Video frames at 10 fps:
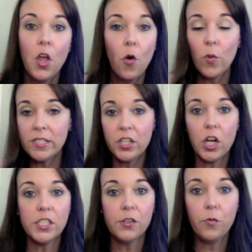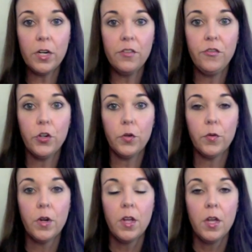what's the cost of one of
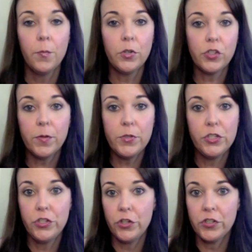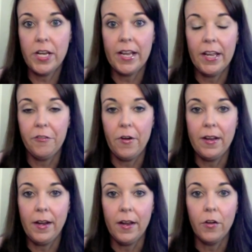your prescriptions you're taking
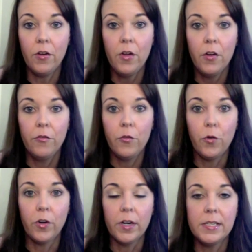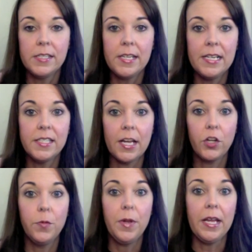right now for a disease that
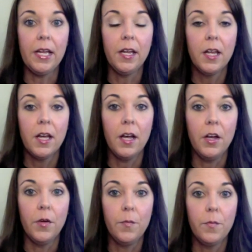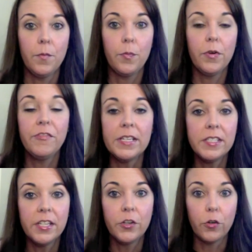could be
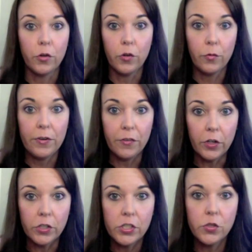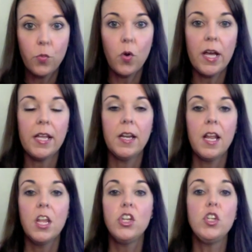prevented or reversed? What
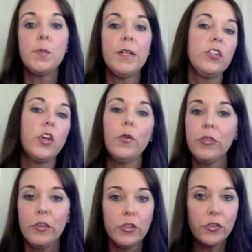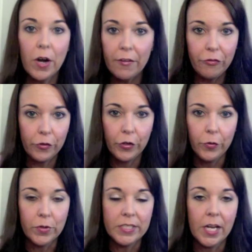do you spend going through the drive-thru
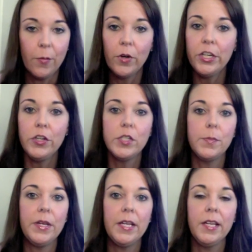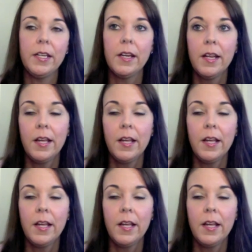one time? What do you spend